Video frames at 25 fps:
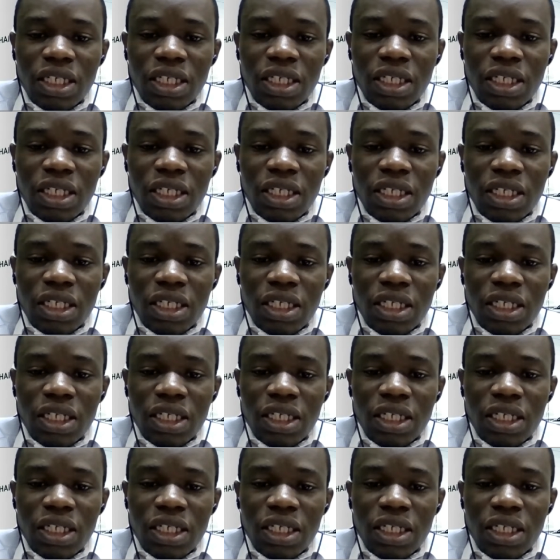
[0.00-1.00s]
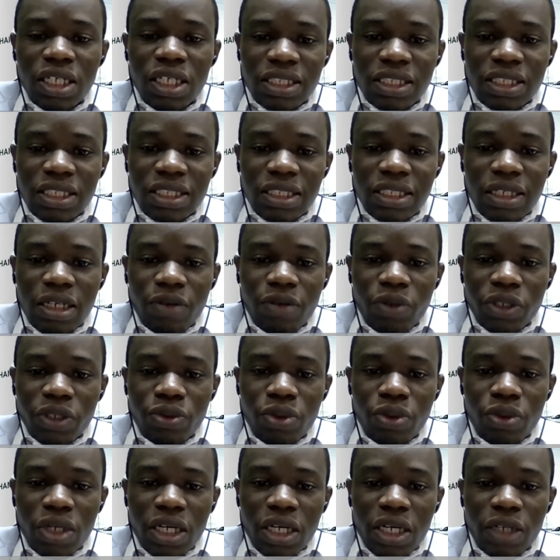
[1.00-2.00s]
We feel that when you look
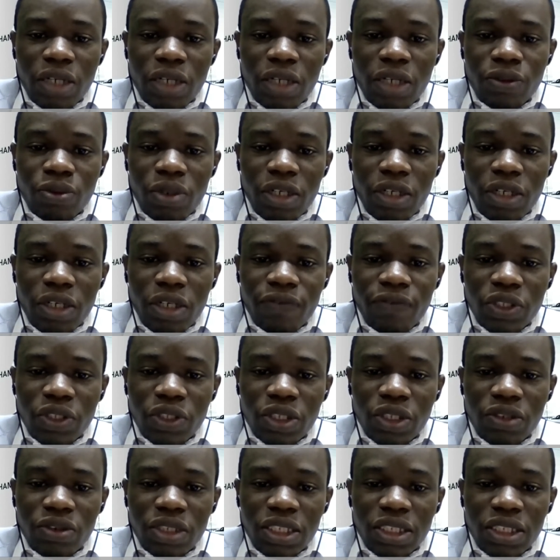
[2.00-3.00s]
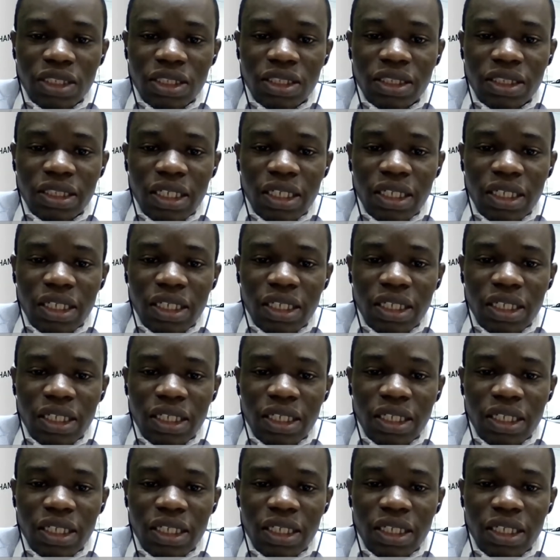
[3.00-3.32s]
at where inflation rate is,